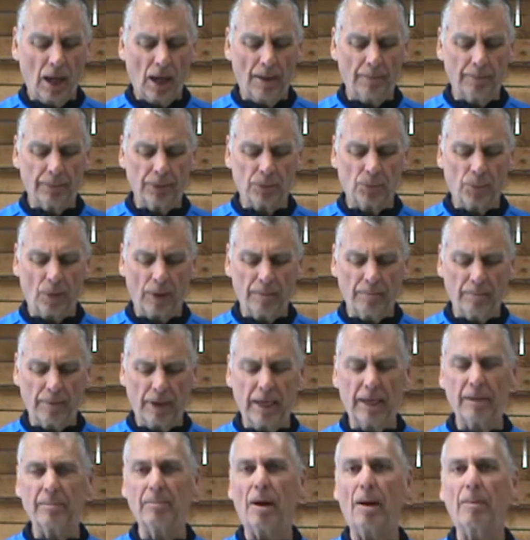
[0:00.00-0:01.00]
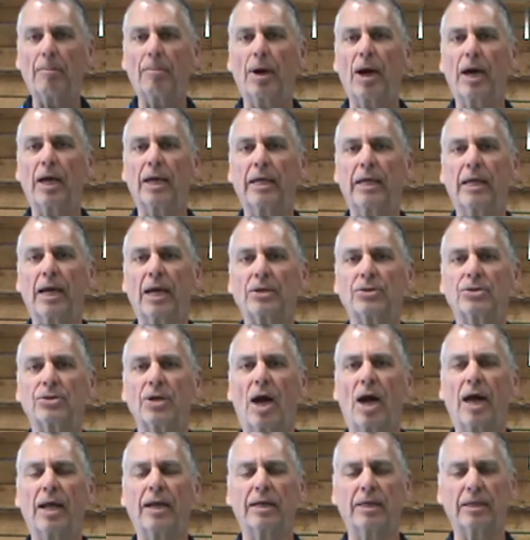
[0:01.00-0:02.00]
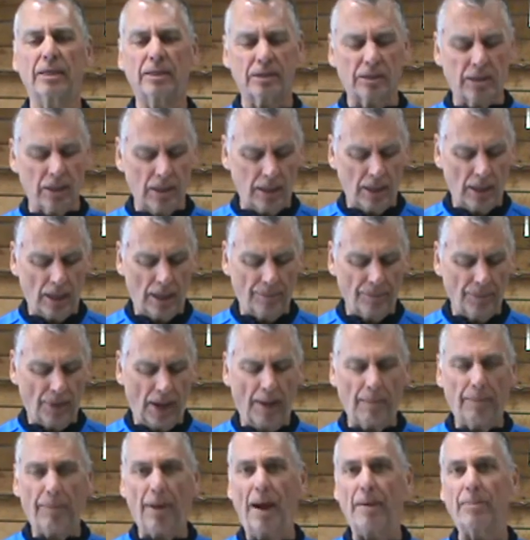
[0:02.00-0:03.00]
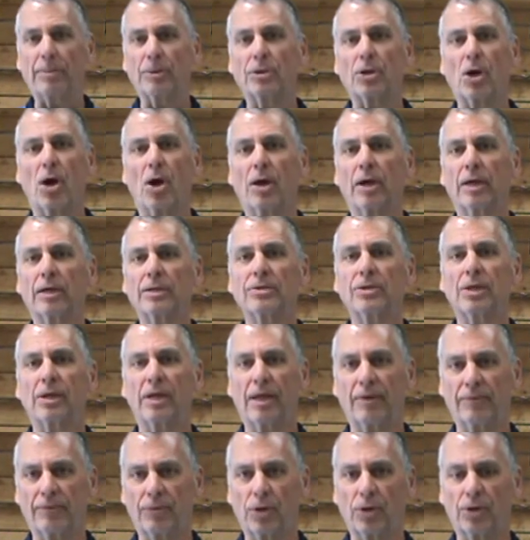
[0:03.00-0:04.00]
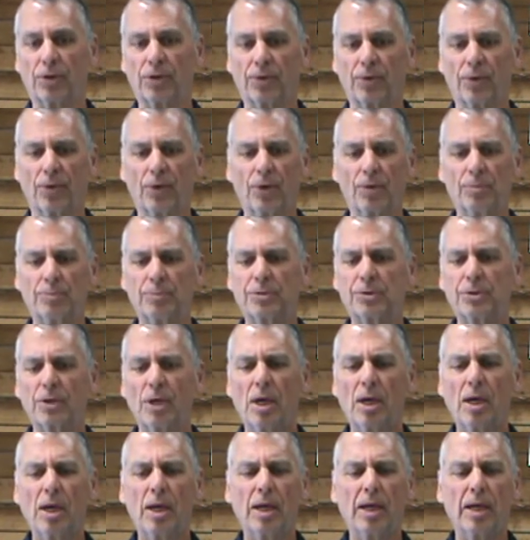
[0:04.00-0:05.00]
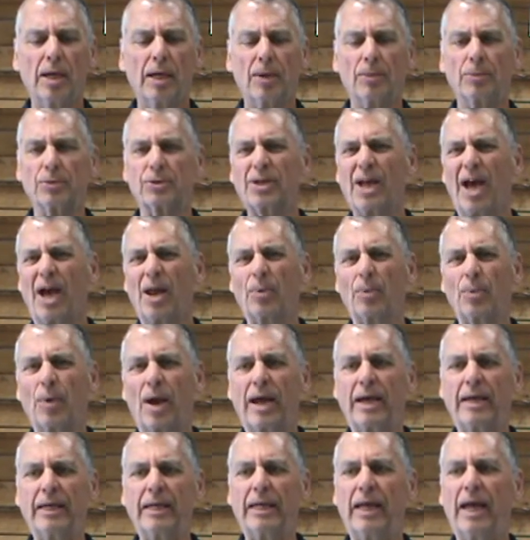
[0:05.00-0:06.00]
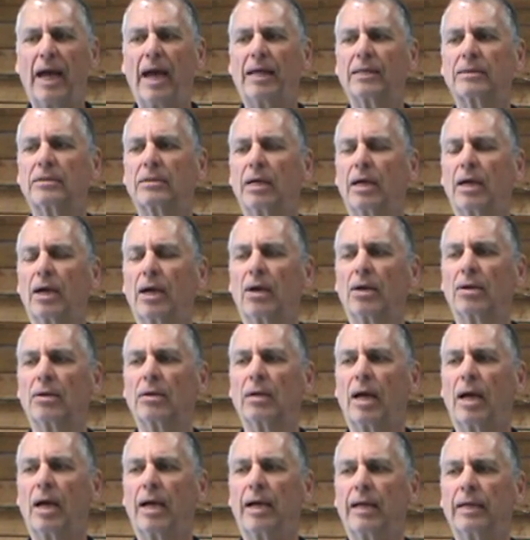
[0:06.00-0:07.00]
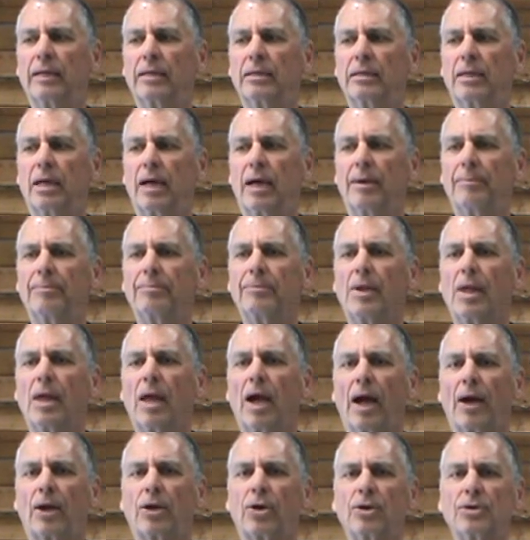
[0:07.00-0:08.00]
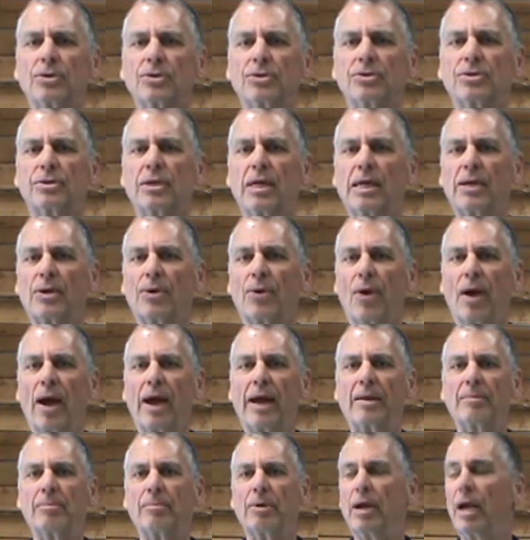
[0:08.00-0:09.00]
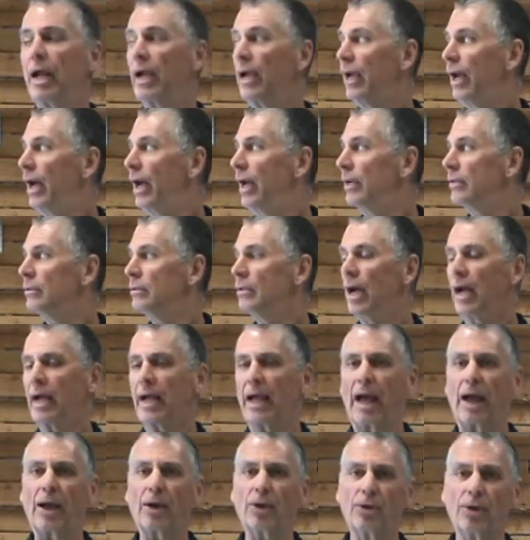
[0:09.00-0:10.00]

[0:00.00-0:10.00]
Between me and my buddy. I shot it at the at paper targets that give good groups. It was kind of rainy out there, and I couldn't see great, but I got